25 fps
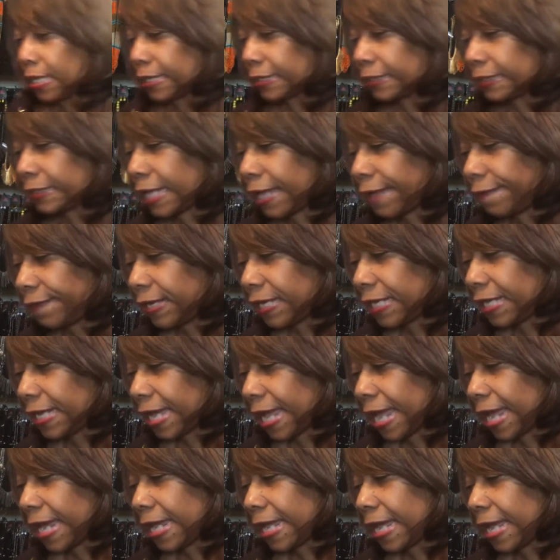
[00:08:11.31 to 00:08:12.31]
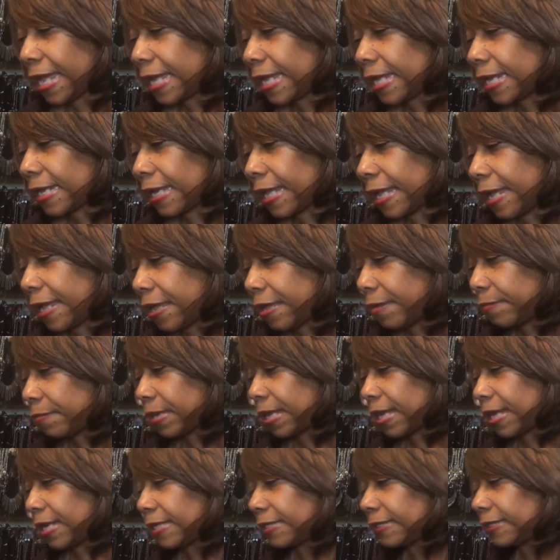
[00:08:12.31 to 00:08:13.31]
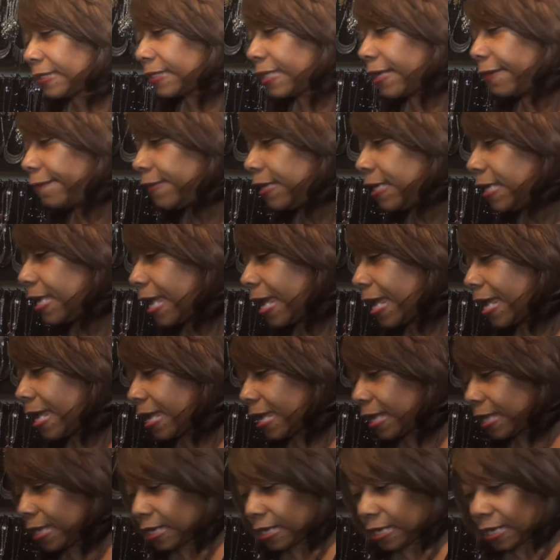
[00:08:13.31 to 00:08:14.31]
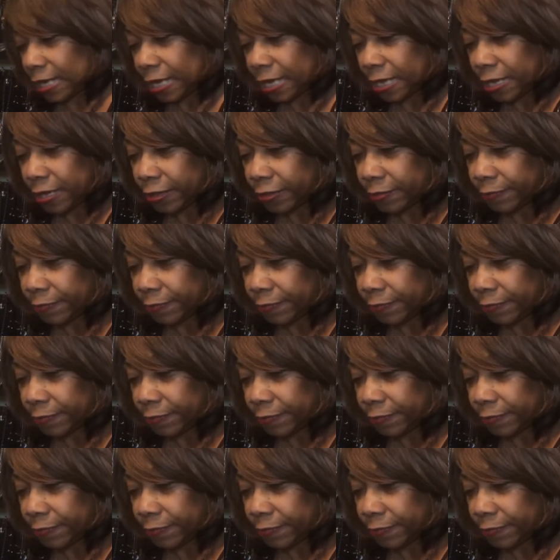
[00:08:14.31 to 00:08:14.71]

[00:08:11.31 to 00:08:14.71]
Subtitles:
78 in glam, ladies, 78 in glam.